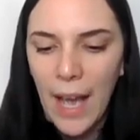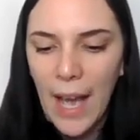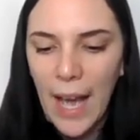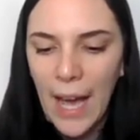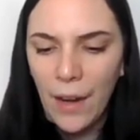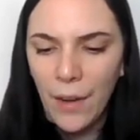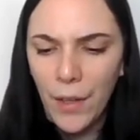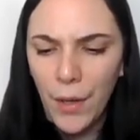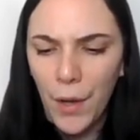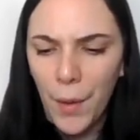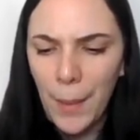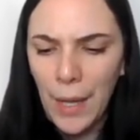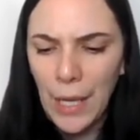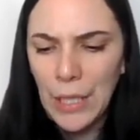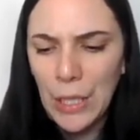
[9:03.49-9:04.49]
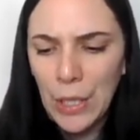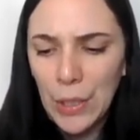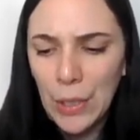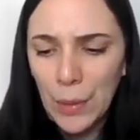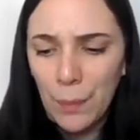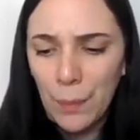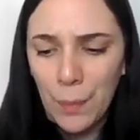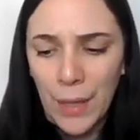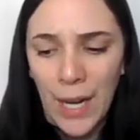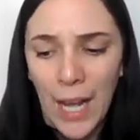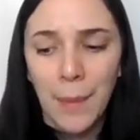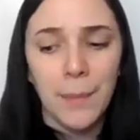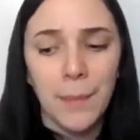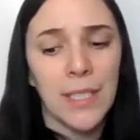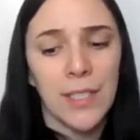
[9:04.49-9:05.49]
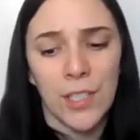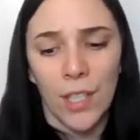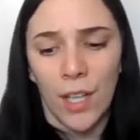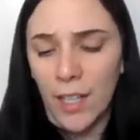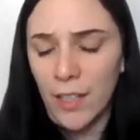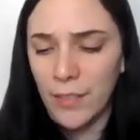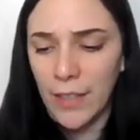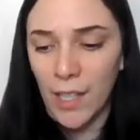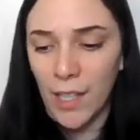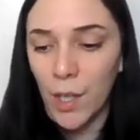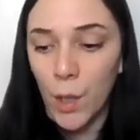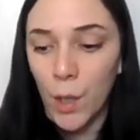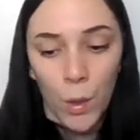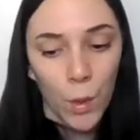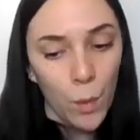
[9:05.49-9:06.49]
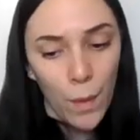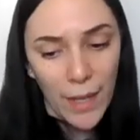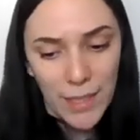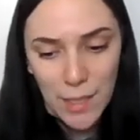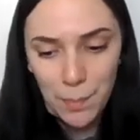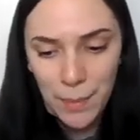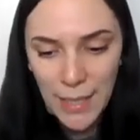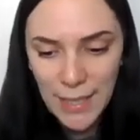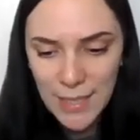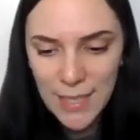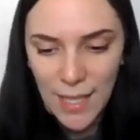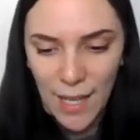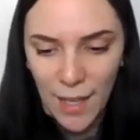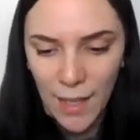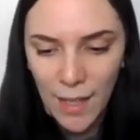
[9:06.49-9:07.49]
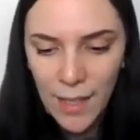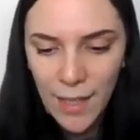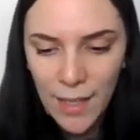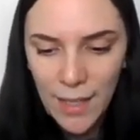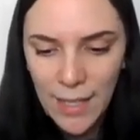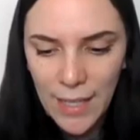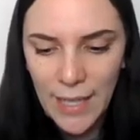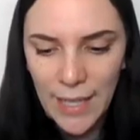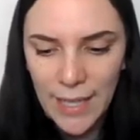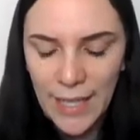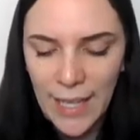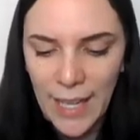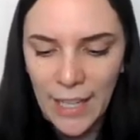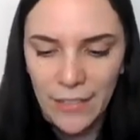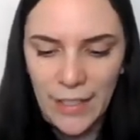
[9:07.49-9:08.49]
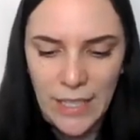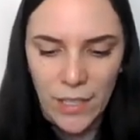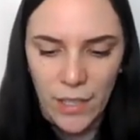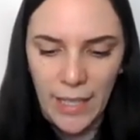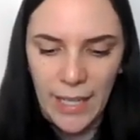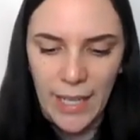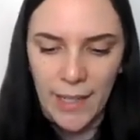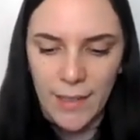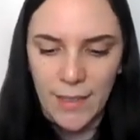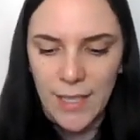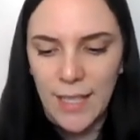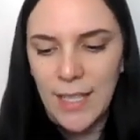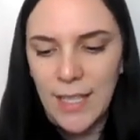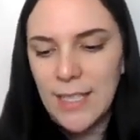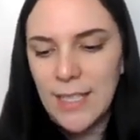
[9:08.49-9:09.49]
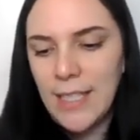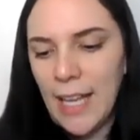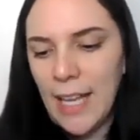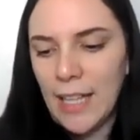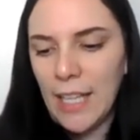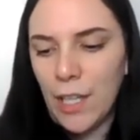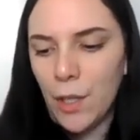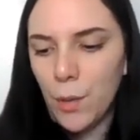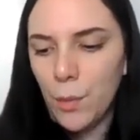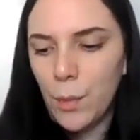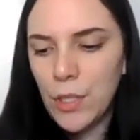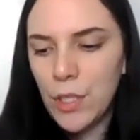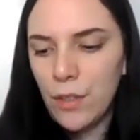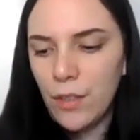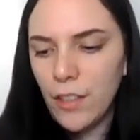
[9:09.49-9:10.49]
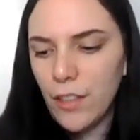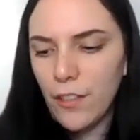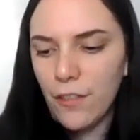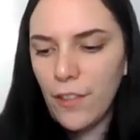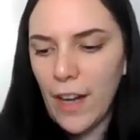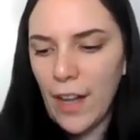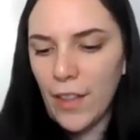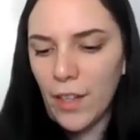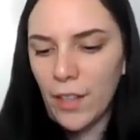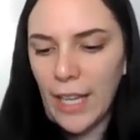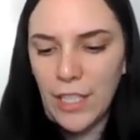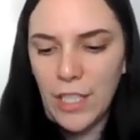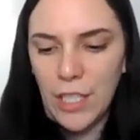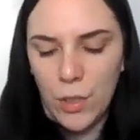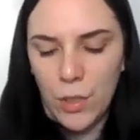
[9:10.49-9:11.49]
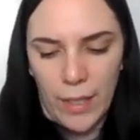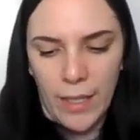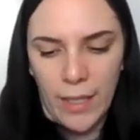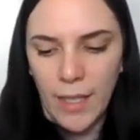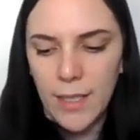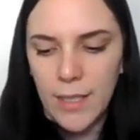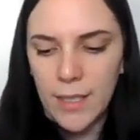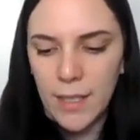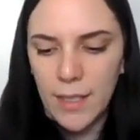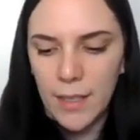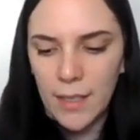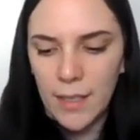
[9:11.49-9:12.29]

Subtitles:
"I don't know about you, but I'm starving. Who wants pizza?" Nick and I raise our hands. "Stanley, would you and your father like to join us?"